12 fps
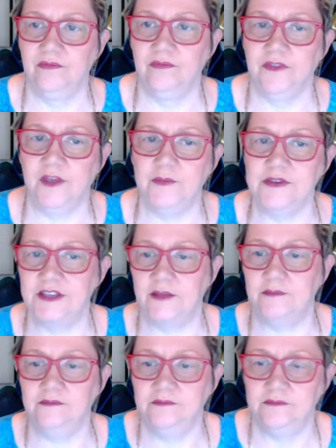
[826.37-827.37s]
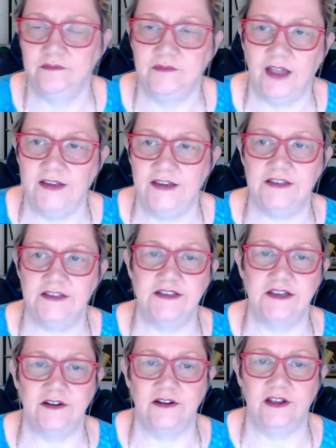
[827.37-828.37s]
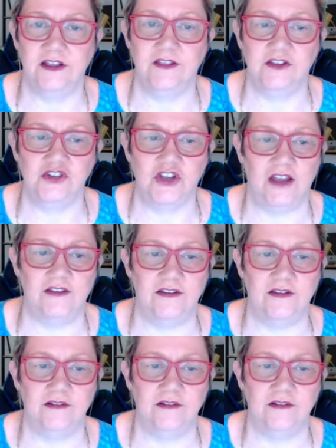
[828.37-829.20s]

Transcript: Give me some ideas here in the chat.